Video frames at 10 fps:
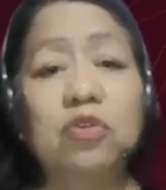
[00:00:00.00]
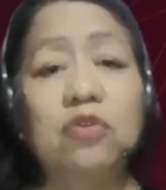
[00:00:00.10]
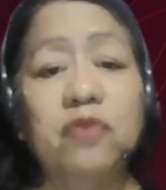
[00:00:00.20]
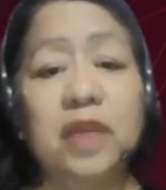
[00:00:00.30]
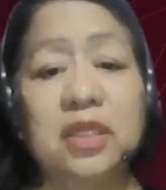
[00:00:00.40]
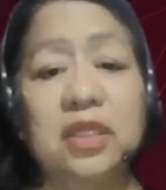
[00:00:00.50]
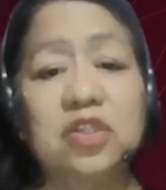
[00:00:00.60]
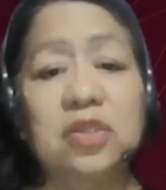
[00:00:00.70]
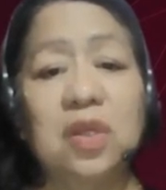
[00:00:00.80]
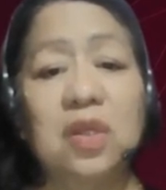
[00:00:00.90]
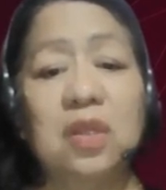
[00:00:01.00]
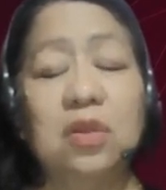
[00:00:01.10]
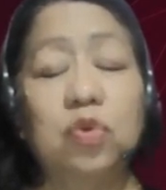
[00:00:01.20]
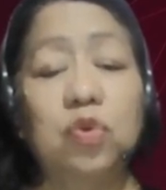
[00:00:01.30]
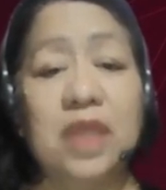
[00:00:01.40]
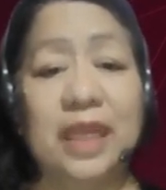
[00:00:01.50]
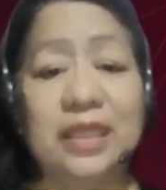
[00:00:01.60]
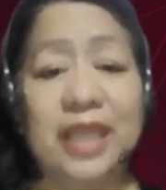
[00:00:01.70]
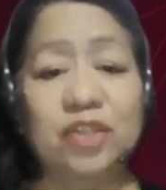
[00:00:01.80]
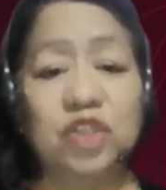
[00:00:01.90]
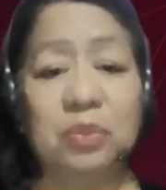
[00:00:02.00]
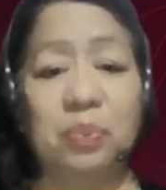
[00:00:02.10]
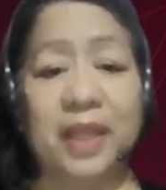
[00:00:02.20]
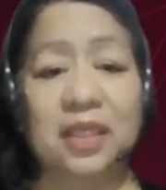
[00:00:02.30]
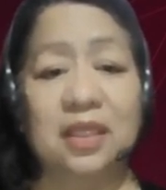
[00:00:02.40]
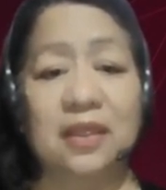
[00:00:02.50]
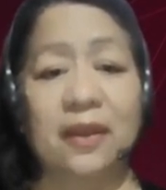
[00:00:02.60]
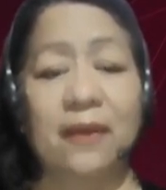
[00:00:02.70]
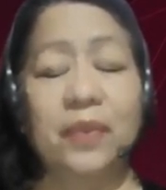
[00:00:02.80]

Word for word: to furnish to the indigent party